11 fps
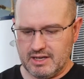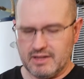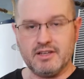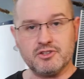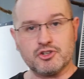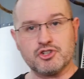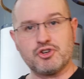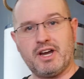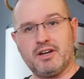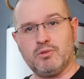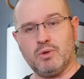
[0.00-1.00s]
these are
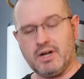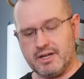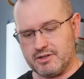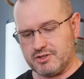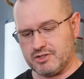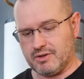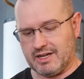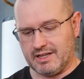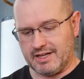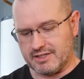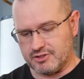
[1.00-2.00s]
stranded wires, so I
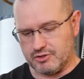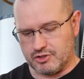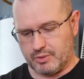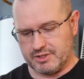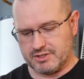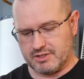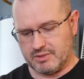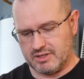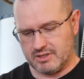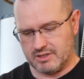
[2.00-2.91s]
like to twist them